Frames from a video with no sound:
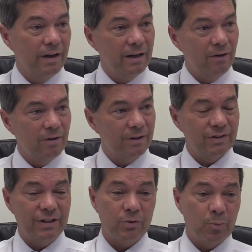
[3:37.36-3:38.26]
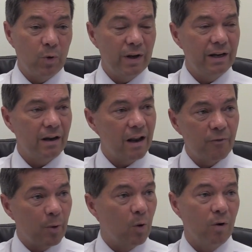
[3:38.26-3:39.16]
You know, it's disappointing, I
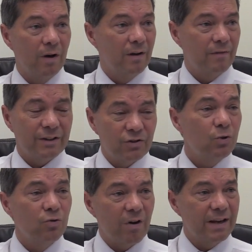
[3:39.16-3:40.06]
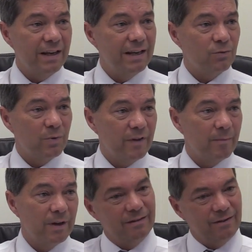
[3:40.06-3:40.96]
love Paul. I've had two great years with
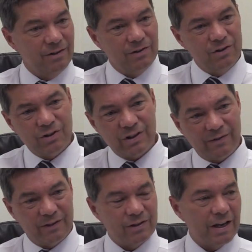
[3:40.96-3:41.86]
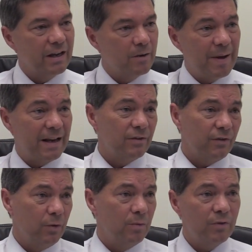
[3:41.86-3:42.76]
him. You just have to take a balanced
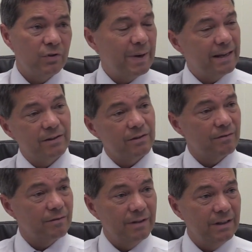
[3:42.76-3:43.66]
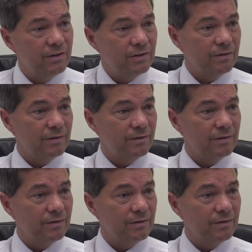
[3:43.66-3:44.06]
view and respect his